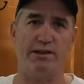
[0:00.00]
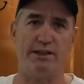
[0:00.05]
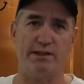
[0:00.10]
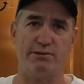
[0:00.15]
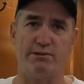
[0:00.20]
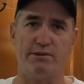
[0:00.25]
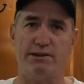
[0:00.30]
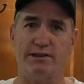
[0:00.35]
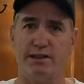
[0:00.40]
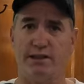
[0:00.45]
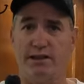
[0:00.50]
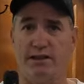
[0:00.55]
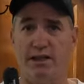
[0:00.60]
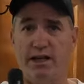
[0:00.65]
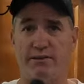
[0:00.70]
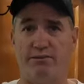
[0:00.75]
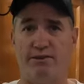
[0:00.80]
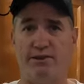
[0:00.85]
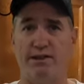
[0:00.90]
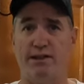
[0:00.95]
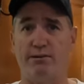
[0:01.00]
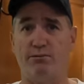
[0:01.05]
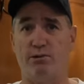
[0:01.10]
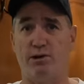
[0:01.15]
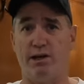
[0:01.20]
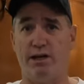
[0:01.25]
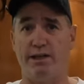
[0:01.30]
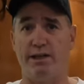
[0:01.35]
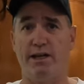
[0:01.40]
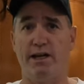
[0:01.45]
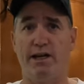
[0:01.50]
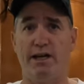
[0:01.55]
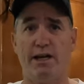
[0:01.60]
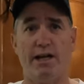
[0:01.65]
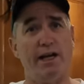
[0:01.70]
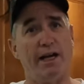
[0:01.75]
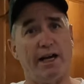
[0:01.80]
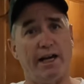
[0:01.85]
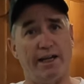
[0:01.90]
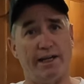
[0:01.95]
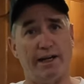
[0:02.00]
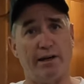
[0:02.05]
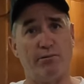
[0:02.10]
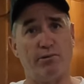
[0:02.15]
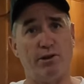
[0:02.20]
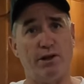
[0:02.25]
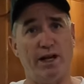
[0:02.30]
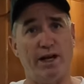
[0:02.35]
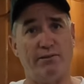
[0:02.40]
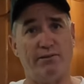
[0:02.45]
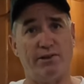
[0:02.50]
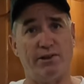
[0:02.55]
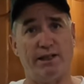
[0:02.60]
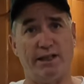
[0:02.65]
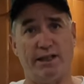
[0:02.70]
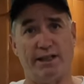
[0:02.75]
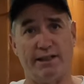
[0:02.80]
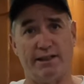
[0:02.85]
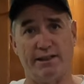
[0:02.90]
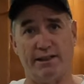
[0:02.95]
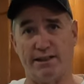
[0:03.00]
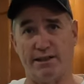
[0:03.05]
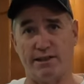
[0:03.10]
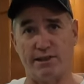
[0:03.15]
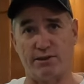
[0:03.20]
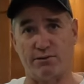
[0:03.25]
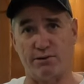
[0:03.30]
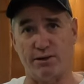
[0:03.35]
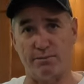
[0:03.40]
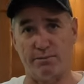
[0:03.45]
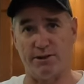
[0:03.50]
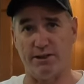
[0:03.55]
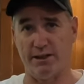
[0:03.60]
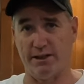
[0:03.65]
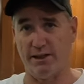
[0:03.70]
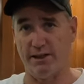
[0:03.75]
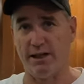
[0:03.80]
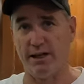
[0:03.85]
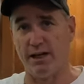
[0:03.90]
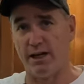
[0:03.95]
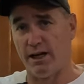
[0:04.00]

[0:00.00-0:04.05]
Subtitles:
This one's an 11-in-1, and I will have a link in the description.